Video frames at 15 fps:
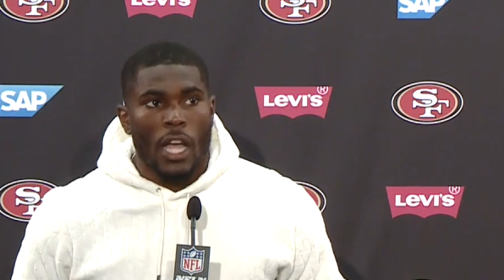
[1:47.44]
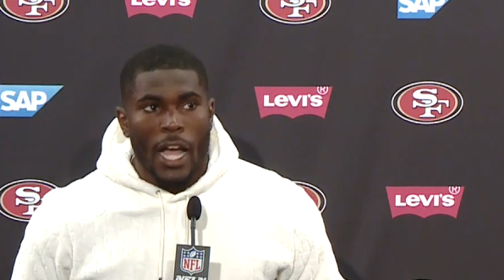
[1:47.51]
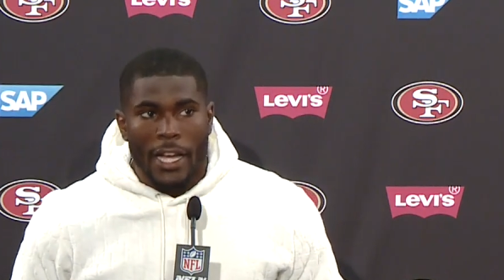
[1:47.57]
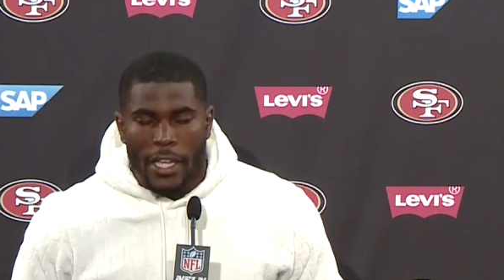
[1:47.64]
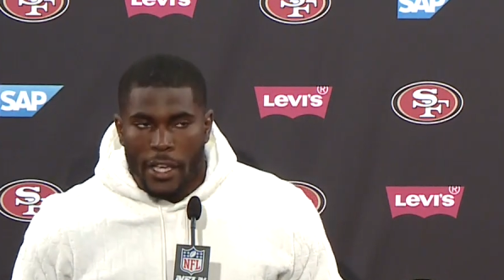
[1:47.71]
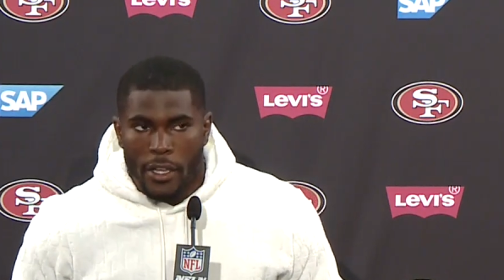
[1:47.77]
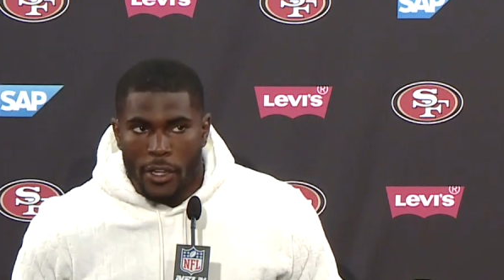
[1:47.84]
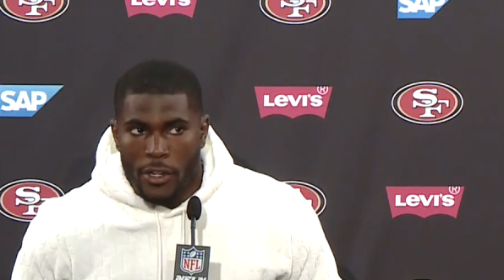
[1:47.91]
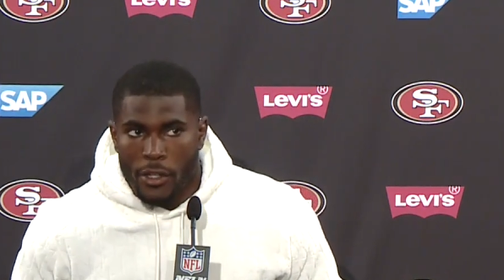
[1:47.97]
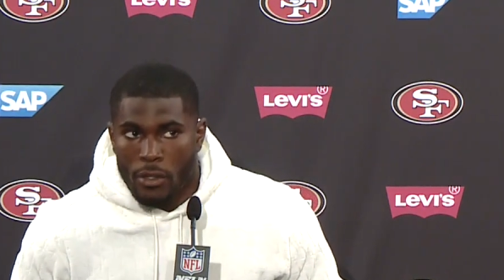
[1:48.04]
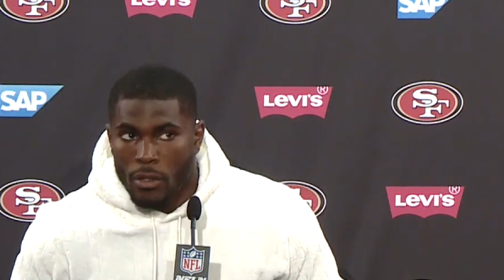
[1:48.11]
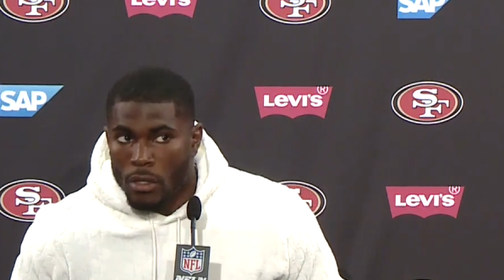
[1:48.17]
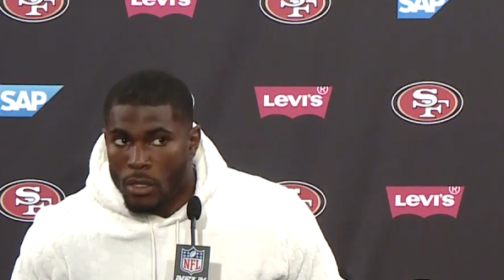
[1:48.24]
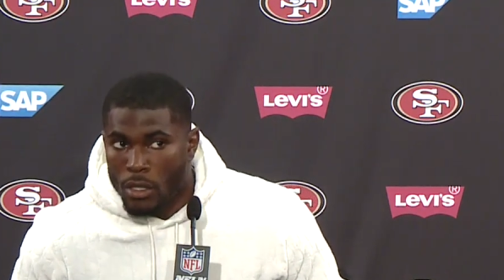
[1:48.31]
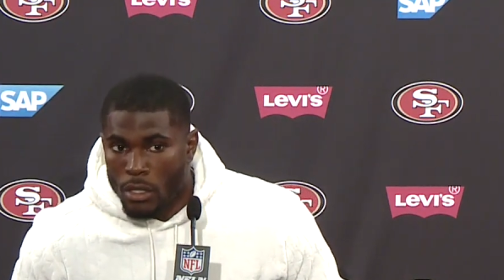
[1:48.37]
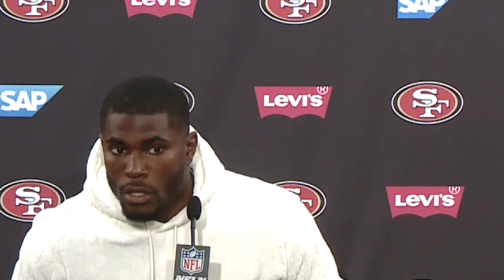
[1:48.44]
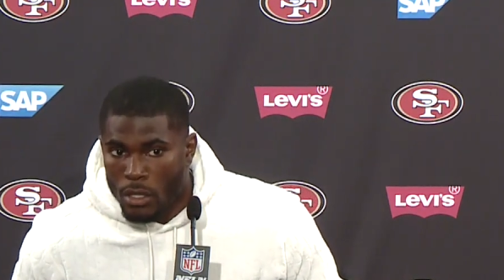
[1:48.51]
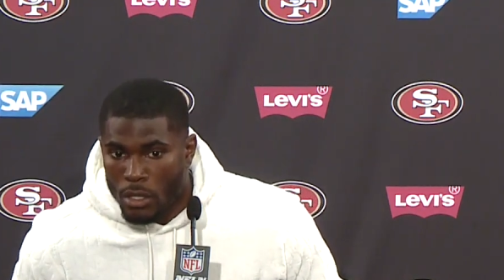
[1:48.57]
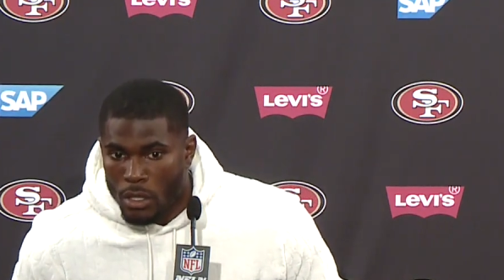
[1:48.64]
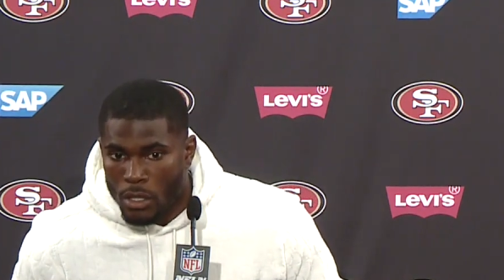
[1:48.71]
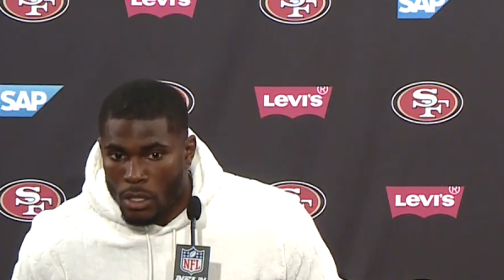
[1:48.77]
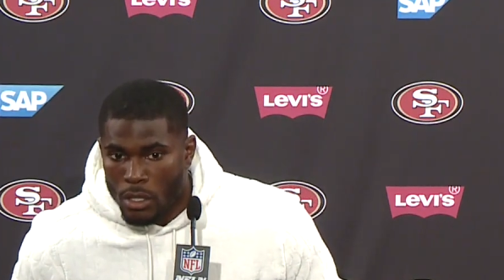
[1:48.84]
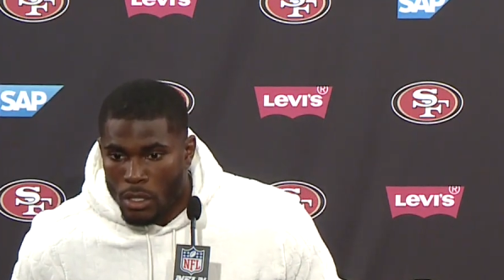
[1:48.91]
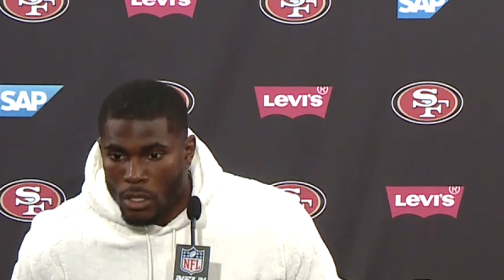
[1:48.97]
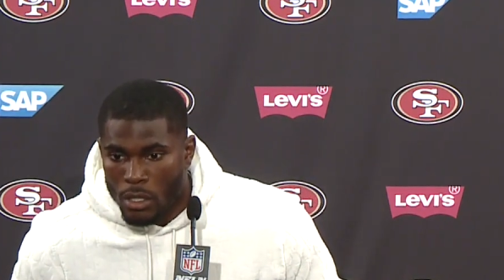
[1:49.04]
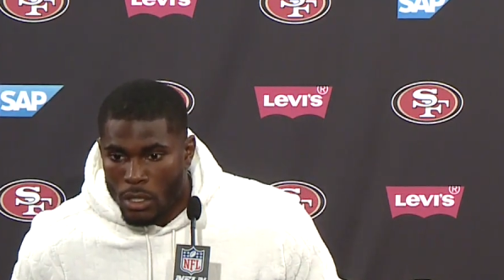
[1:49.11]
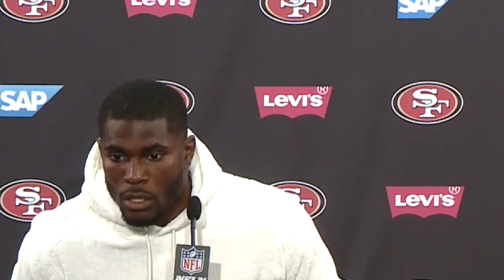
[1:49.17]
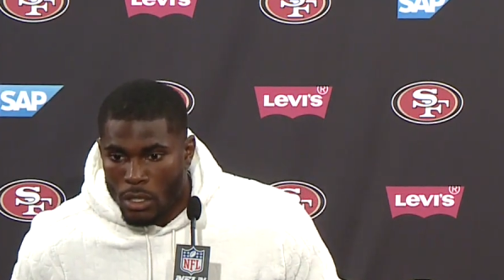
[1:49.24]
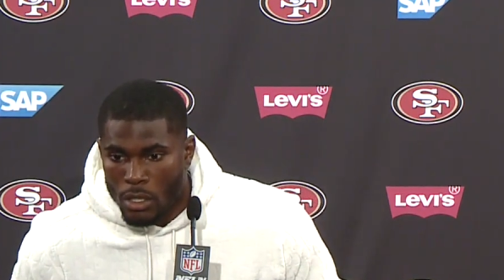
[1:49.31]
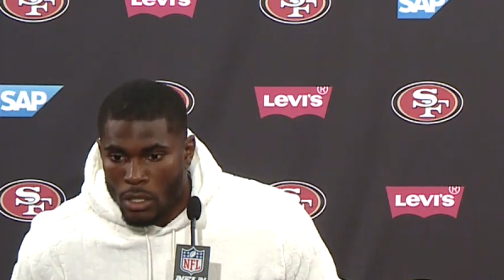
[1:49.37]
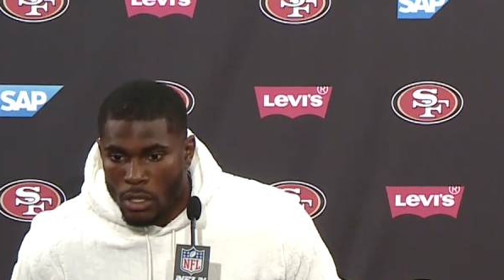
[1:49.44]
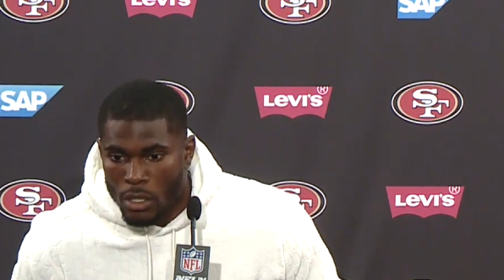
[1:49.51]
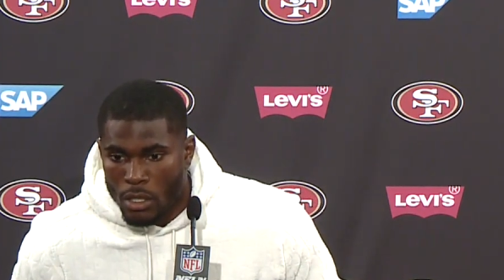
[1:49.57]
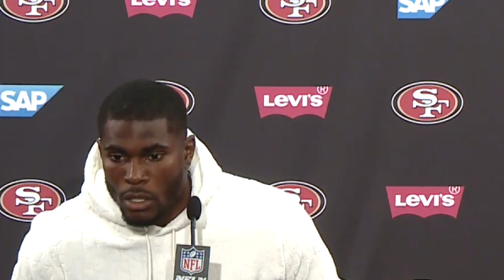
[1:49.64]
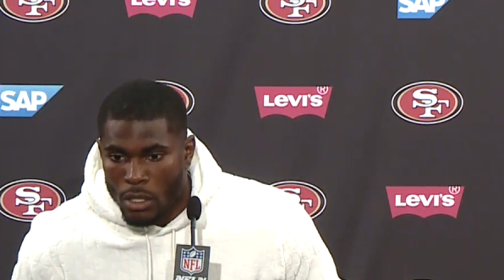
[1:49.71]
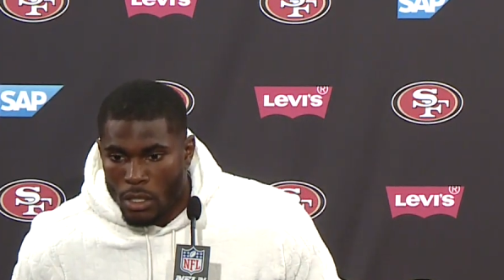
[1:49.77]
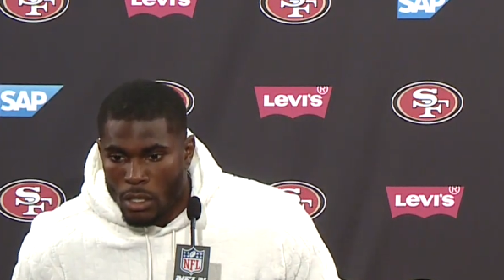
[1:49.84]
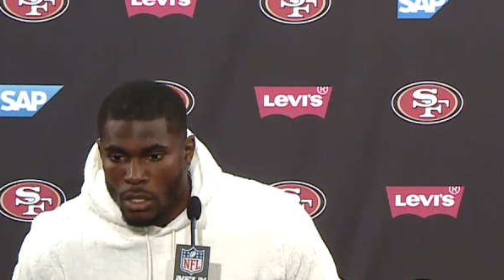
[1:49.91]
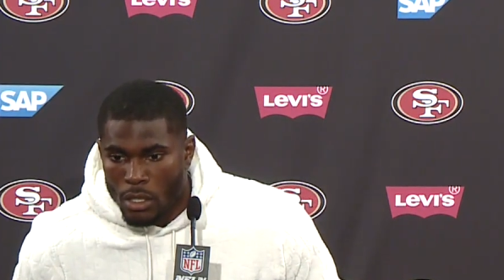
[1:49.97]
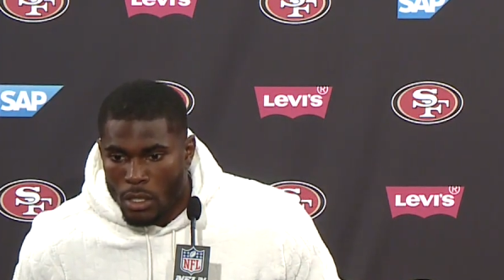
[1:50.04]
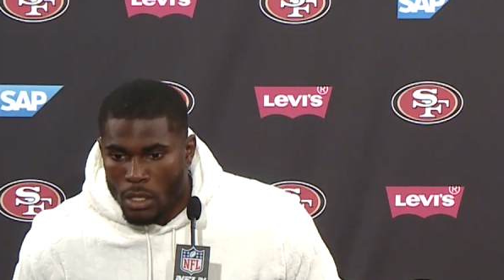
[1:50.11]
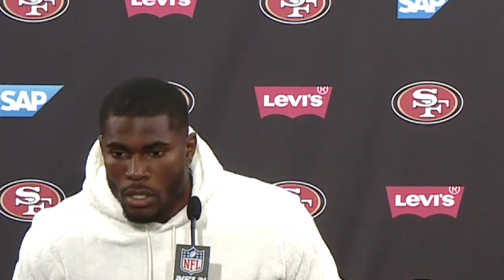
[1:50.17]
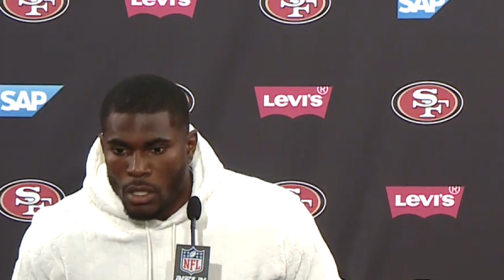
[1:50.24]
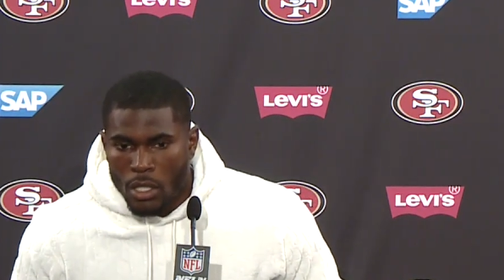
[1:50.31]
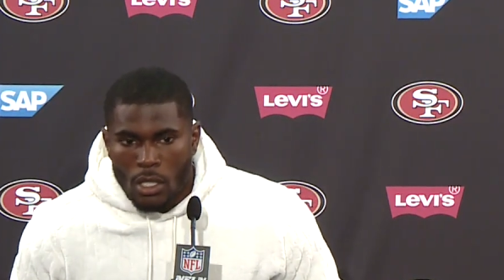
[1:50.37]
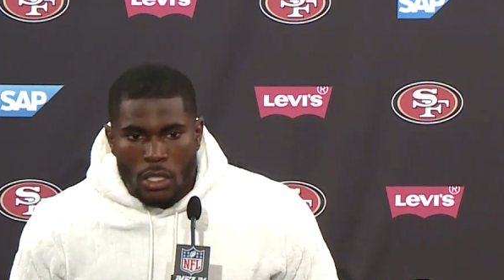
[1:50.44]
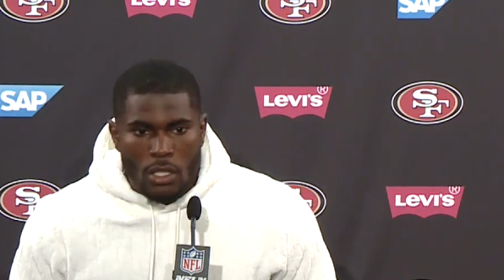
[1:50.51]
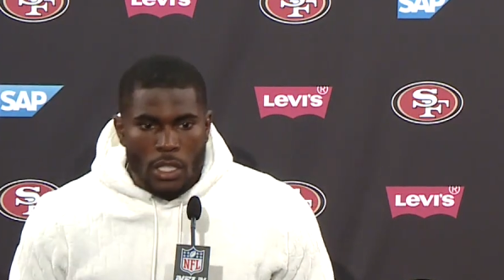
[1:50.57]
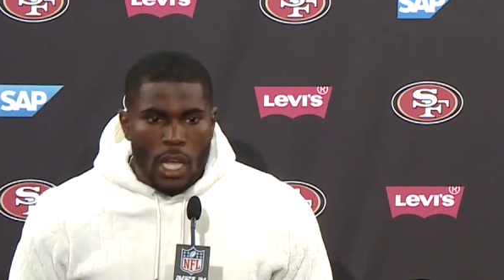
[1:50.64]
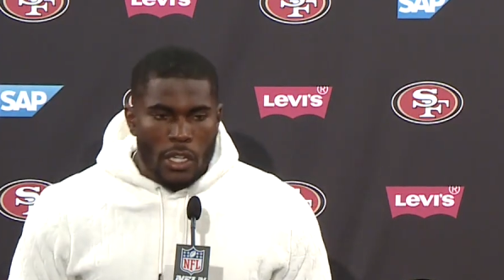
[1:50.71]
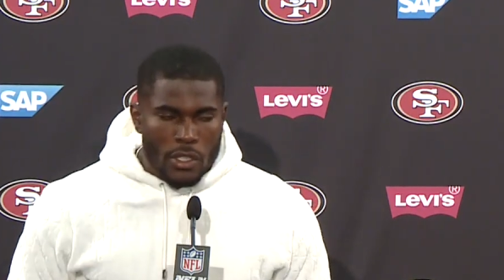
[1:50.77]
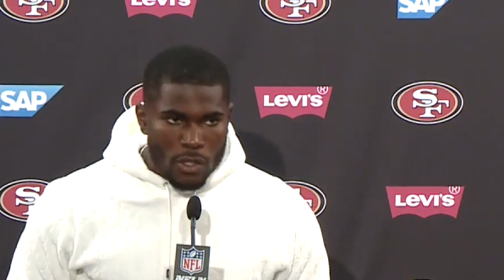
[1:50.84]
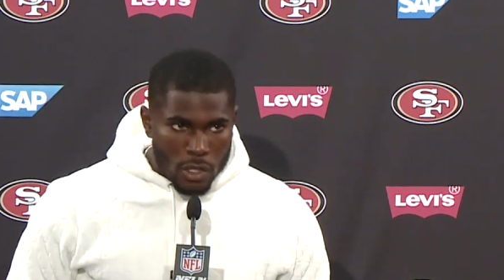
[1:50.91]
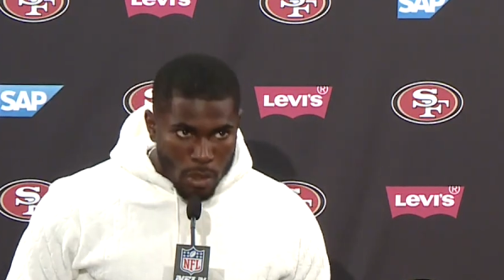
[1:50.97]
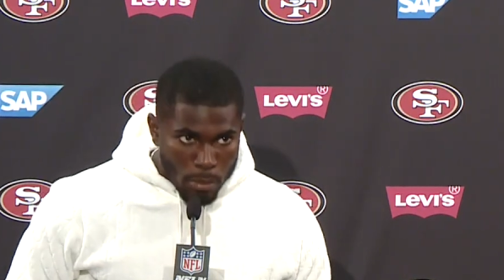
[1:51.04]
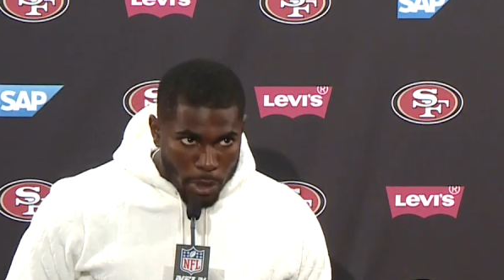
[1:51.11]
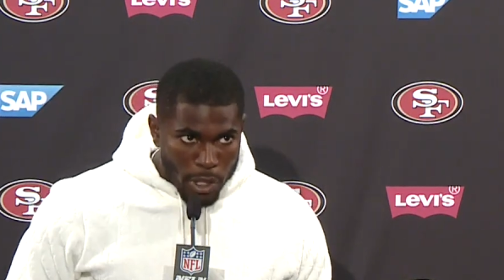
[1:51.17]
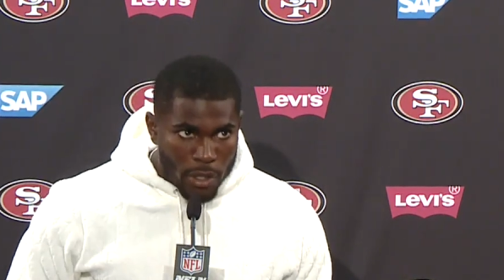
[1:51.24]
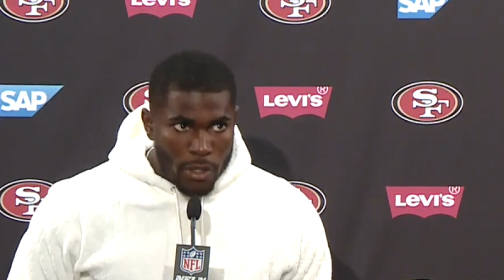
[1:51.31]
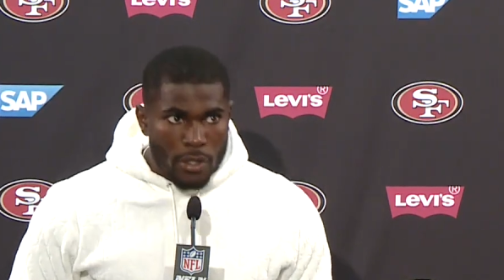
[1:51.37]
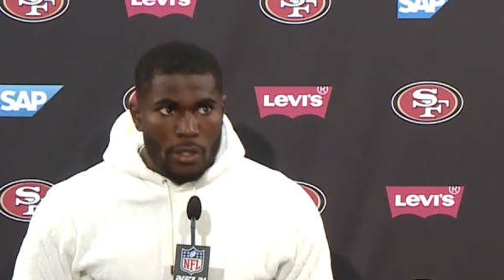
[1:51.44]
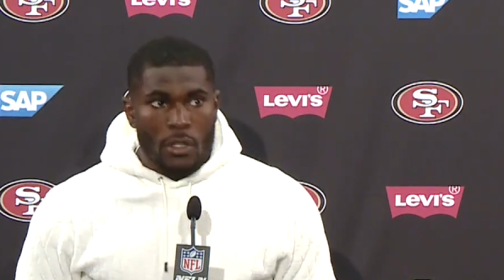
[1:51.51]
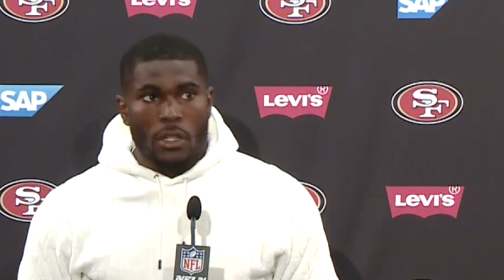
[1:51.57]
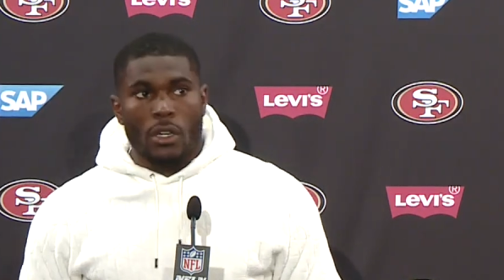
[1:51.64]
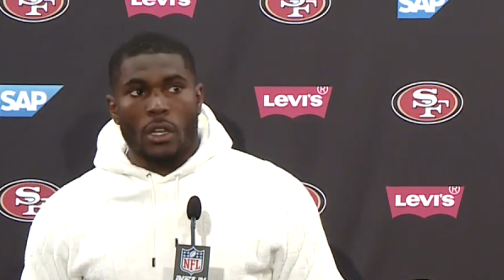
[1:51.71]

I can't hear you. Were you surprised Adams made it back after that hit? No, he's a competitor.